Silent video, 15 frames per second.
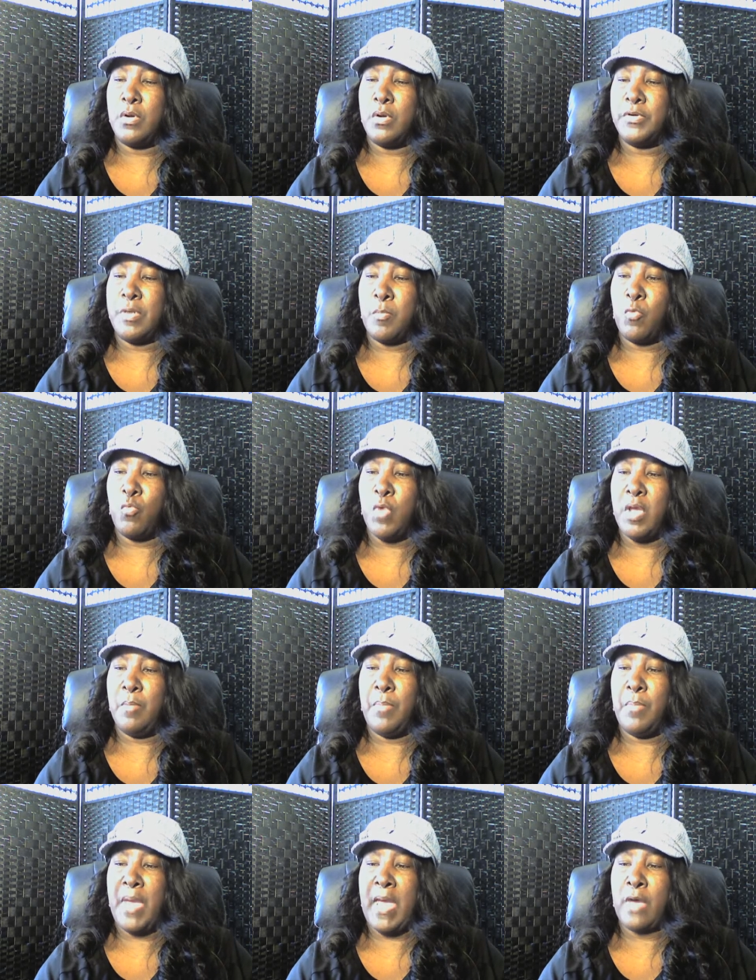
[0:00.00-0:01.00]
Number one
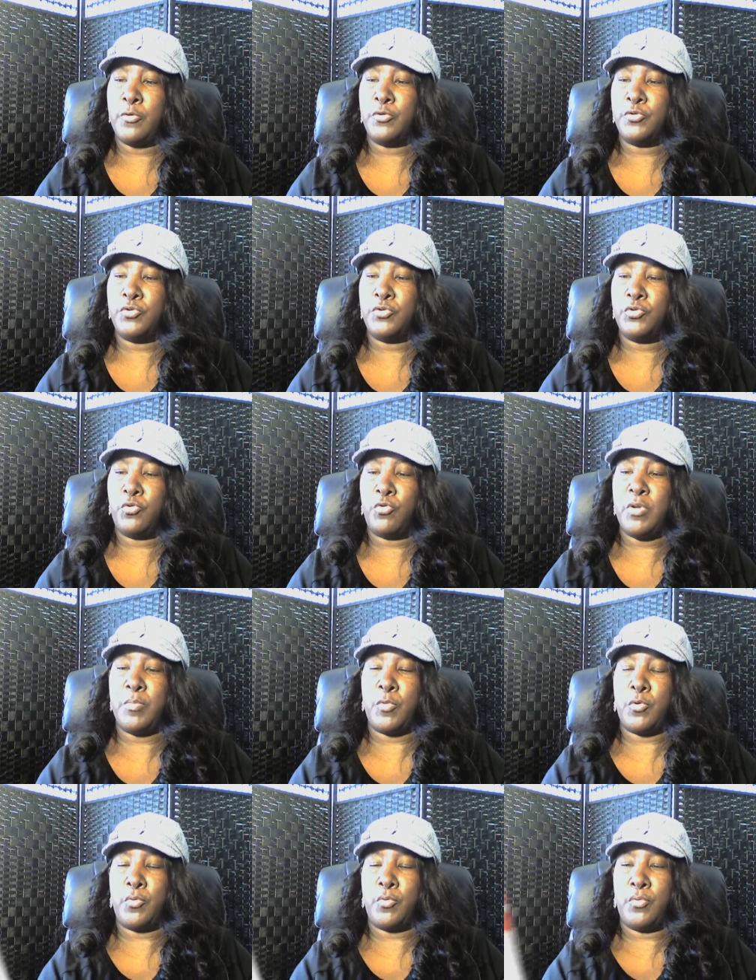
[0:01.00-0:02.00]
powdered
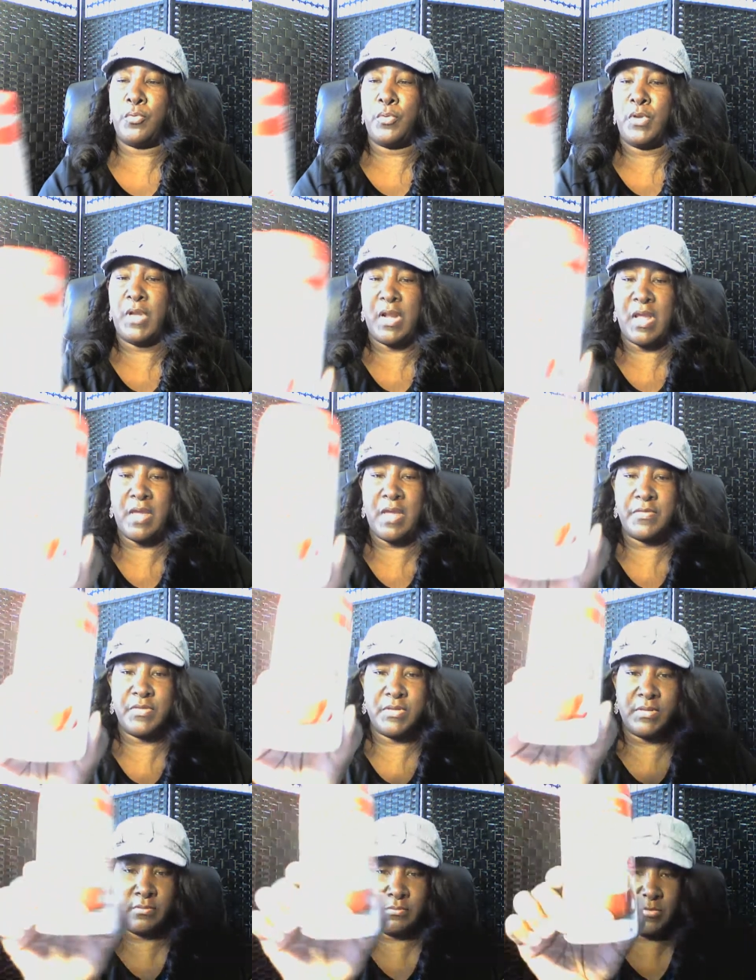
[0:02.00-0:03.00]
creamer. And I got
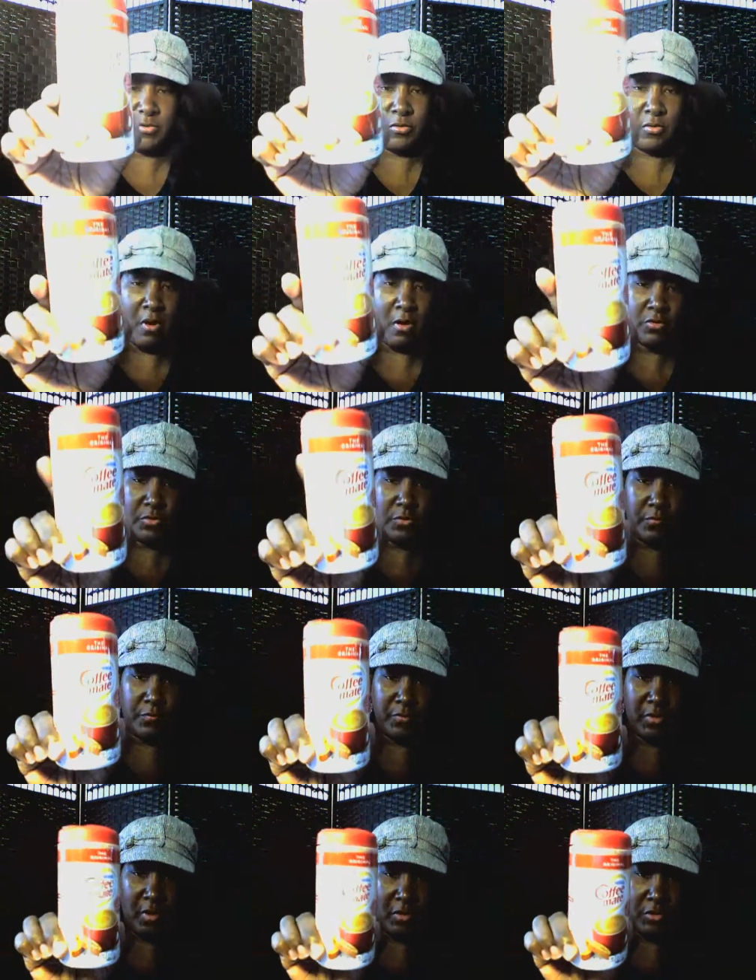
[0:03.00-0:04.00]
this, you know, also
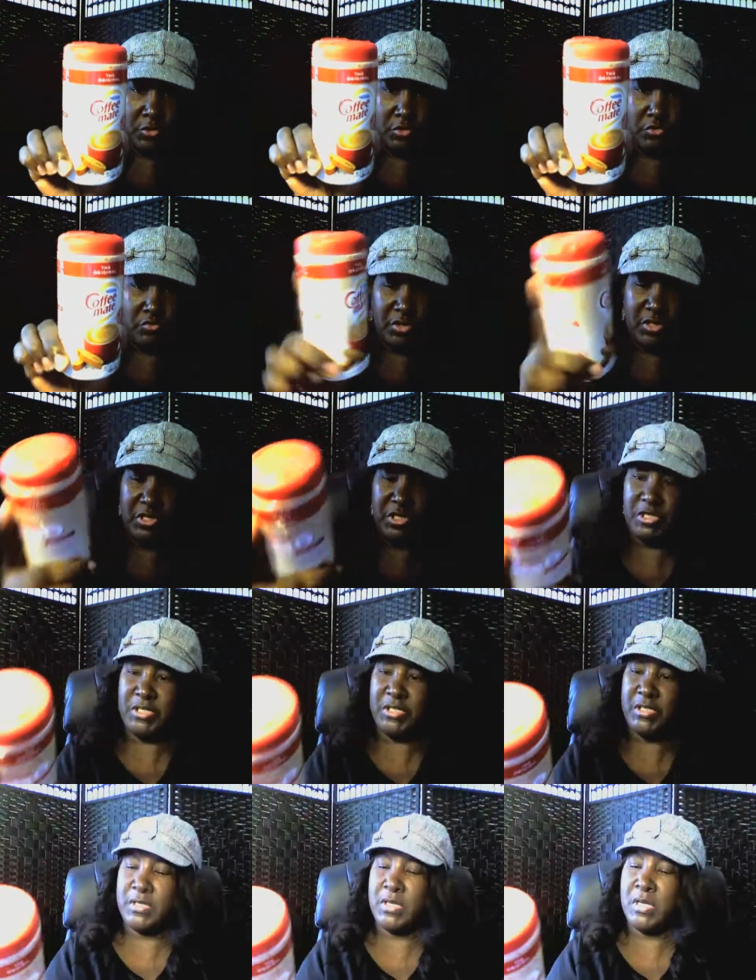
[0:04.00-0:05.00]
from Dollar
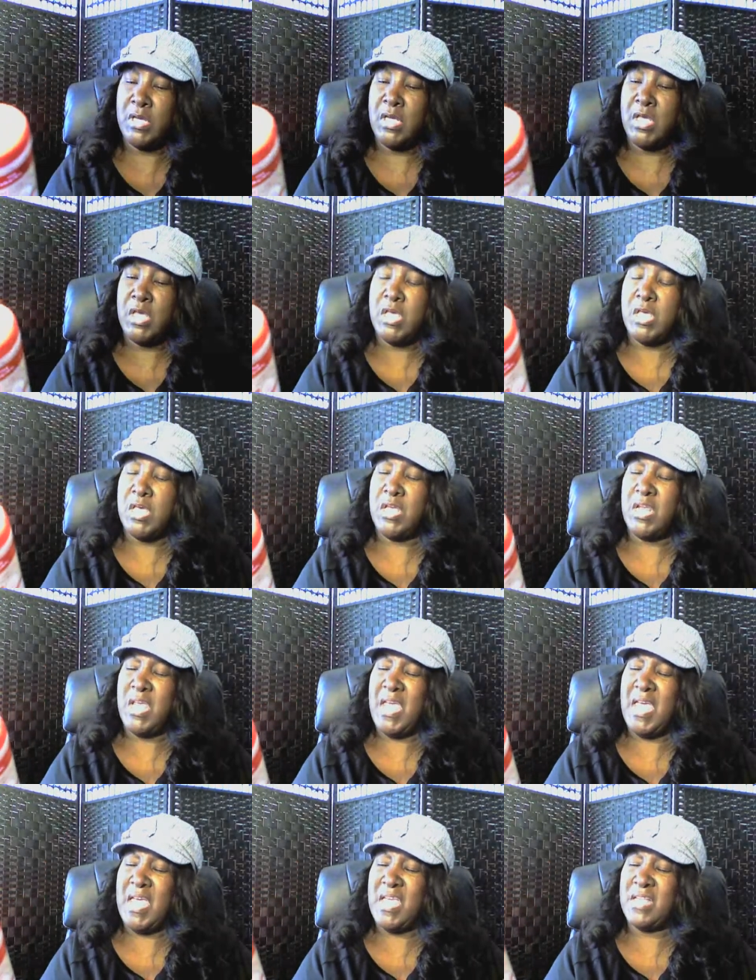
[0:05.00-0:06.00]
Tree. And it
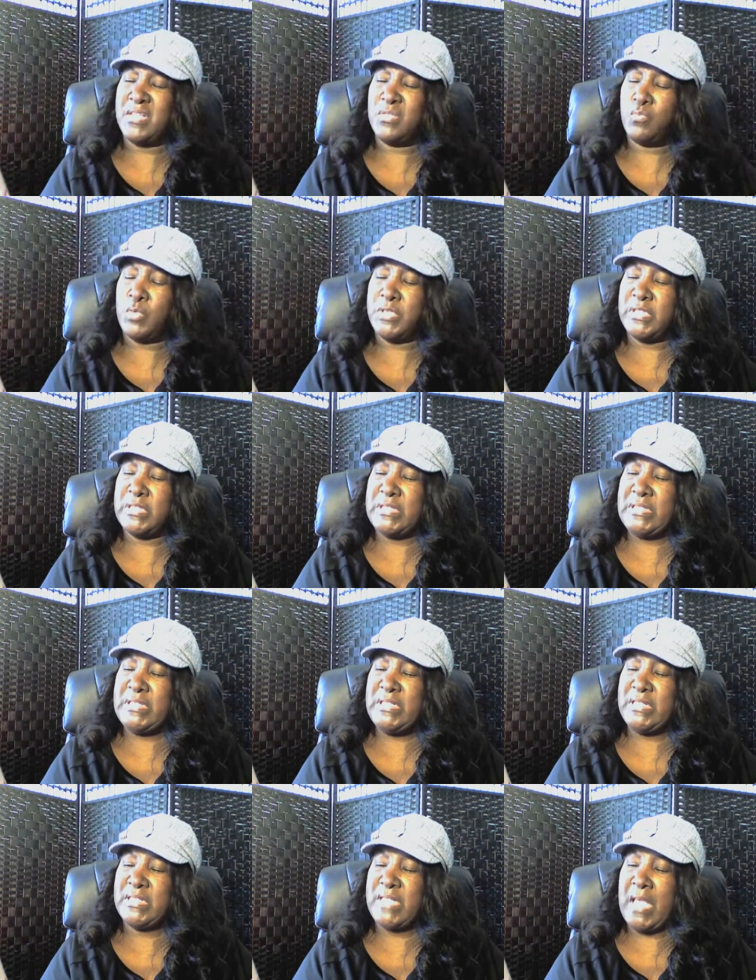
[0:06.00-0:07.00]
has, what,
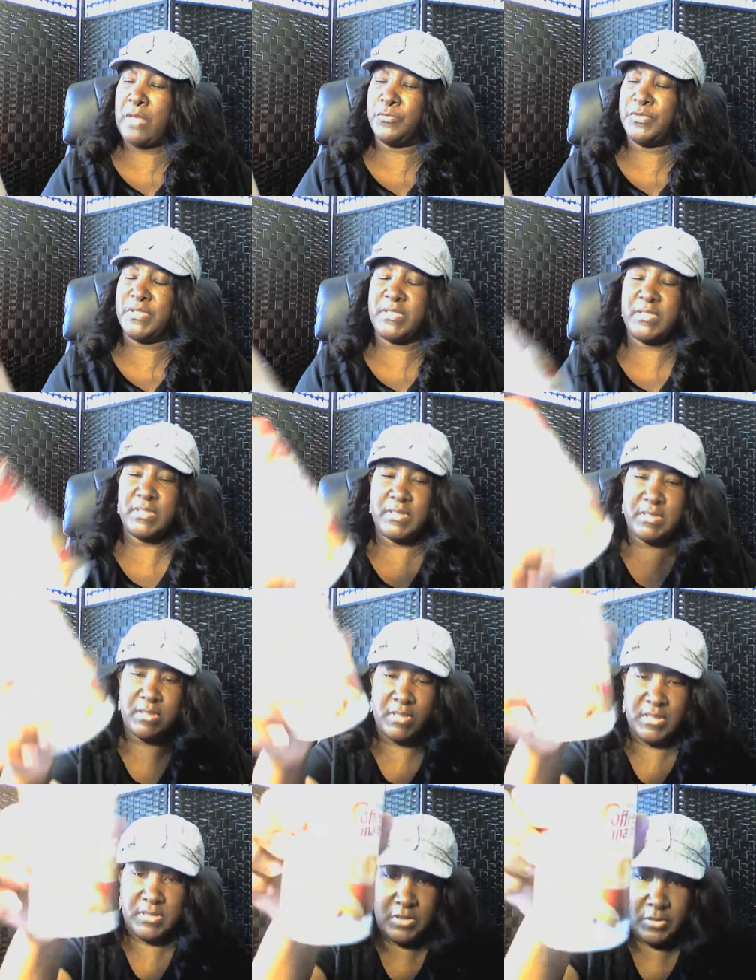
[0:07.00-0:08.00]
six ounces
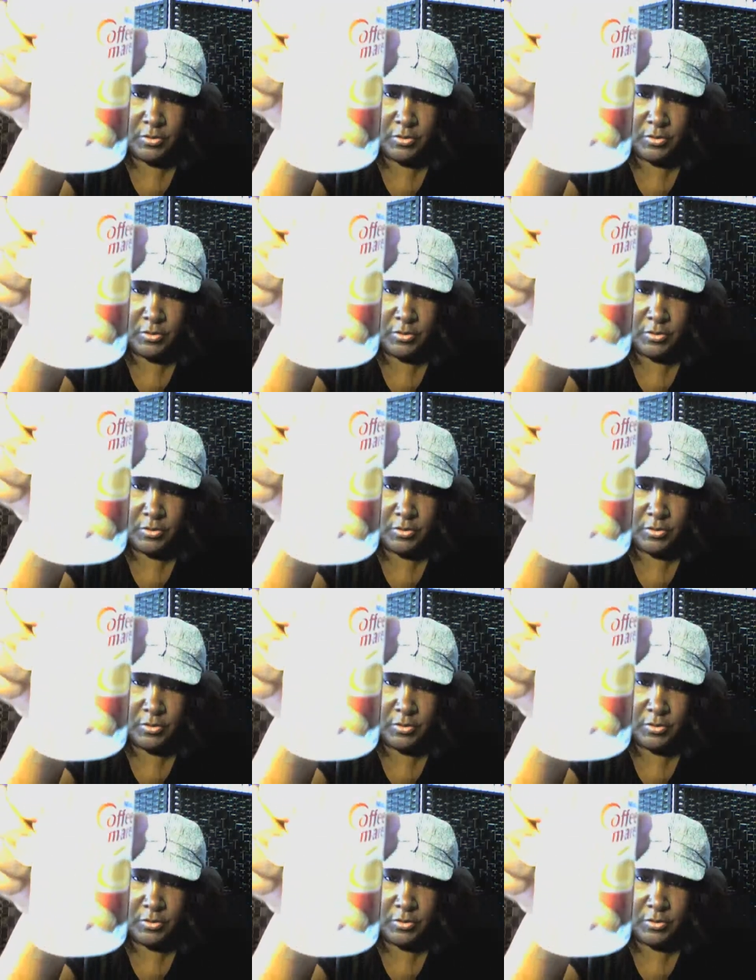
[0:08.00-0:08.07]
in